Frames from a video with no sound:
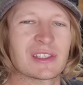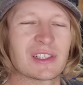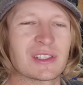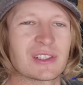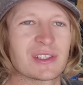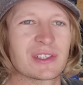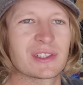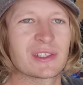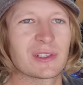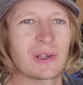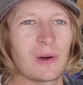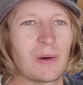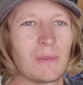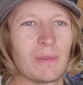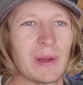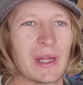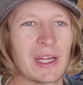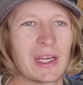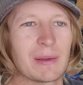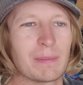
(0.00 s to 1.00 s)
there's so
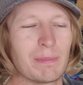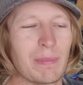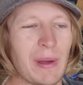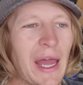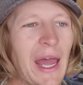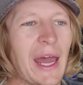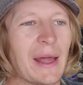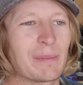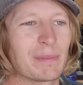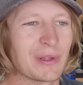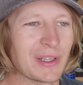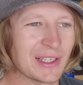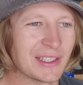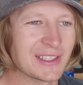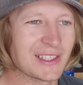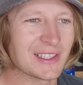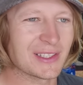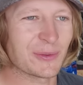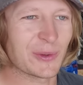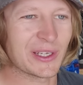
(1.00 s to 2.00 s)
many bad
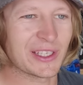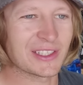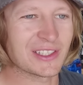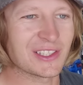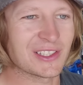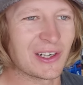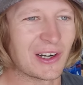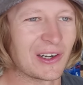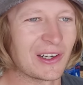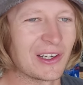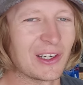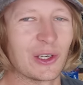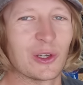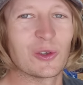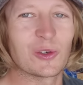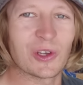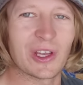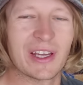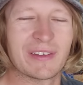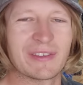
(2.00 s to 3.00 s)
places we can start.
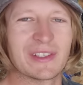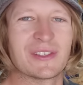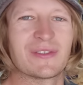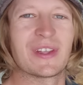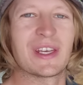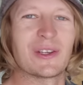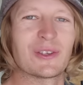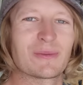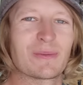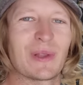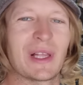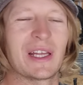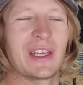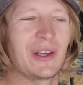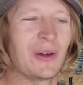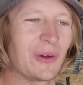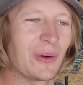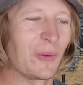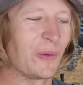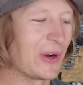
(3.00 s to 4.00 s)
Usually I have these videos planned
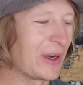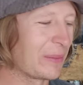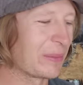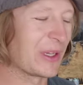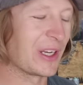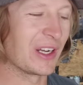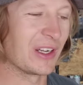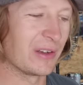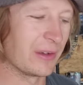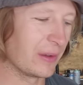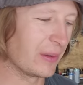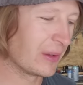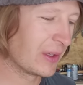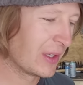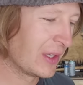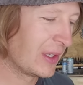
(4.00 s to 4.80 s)
out of what I'm gonna do.